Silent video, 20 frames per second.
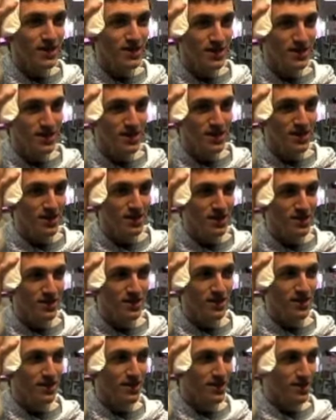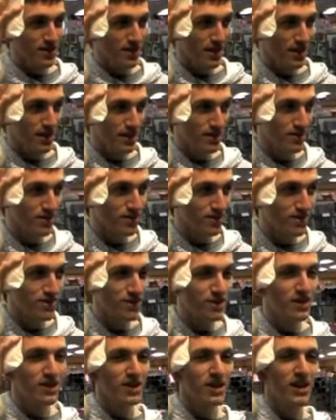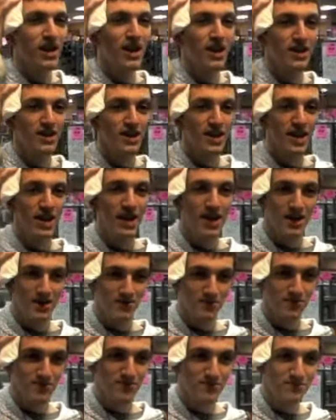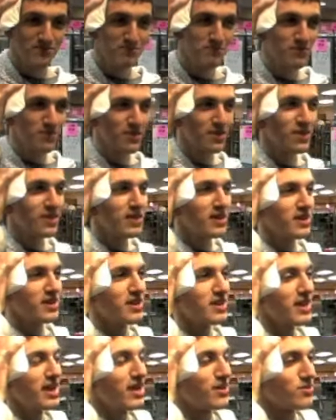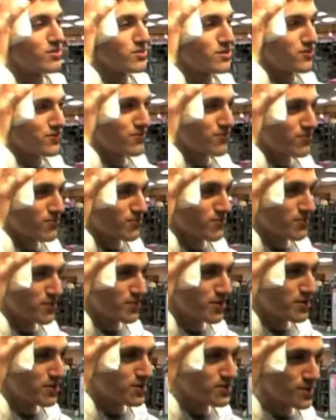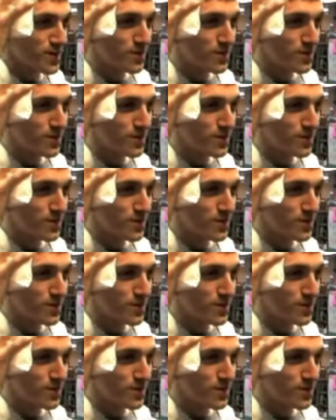E, L, and F. Now the this